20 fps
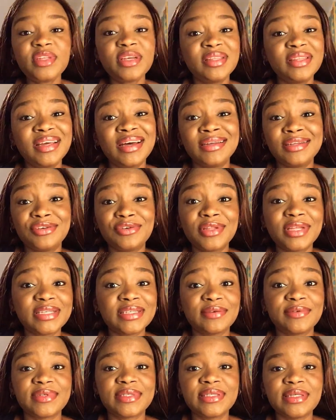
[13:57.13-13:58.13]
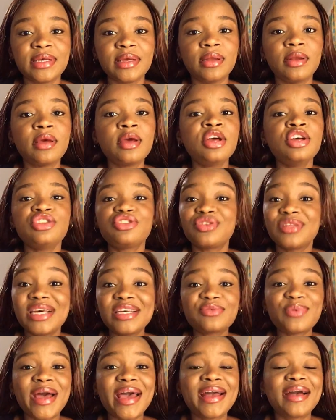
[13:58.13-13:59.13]
than the others I was seeing. So
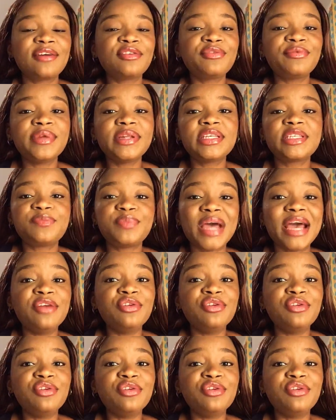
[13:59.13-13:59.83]
that's why I cannot really speak.